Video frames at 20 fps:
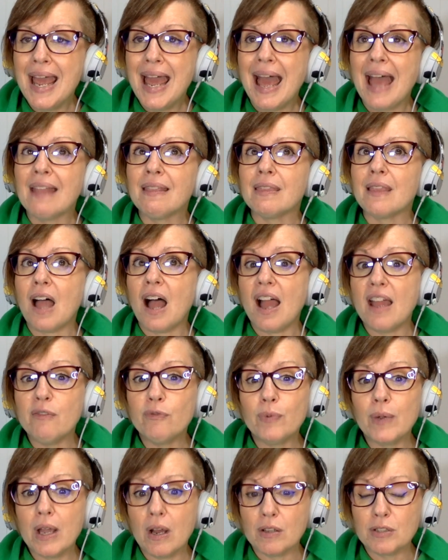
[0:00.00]
and live
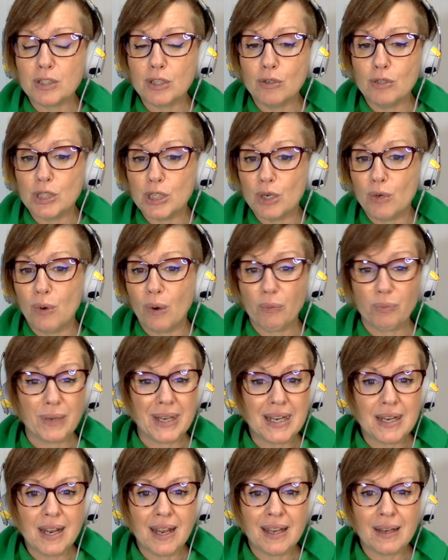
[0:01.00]
we also do a
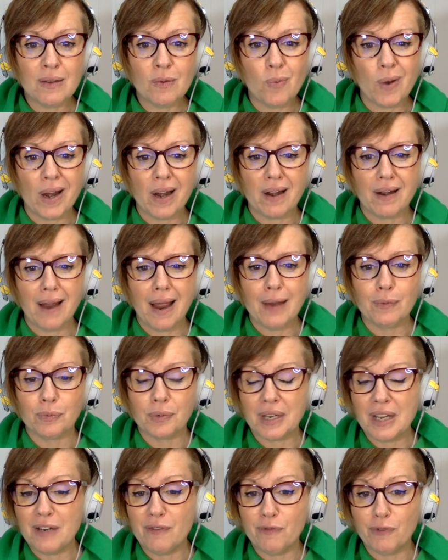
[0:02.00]
reading where I
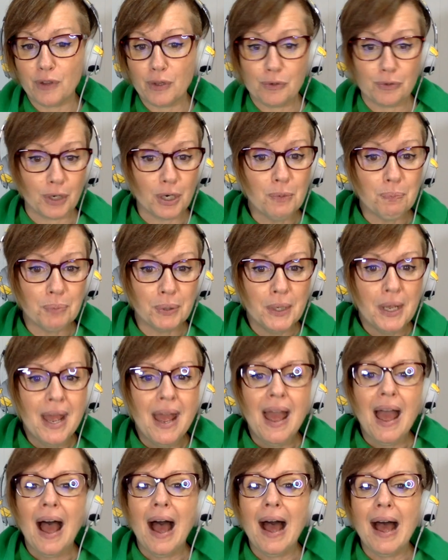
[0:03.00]
read for the group
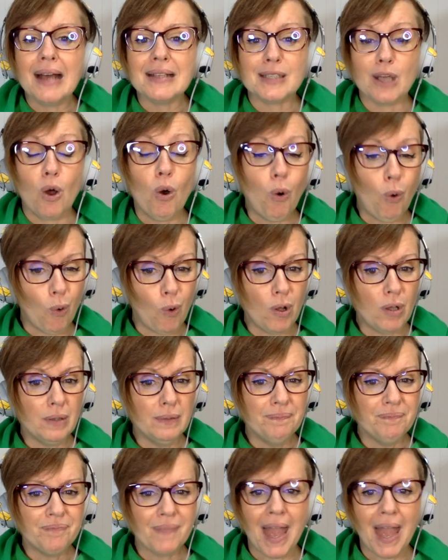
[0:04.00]
as a whole,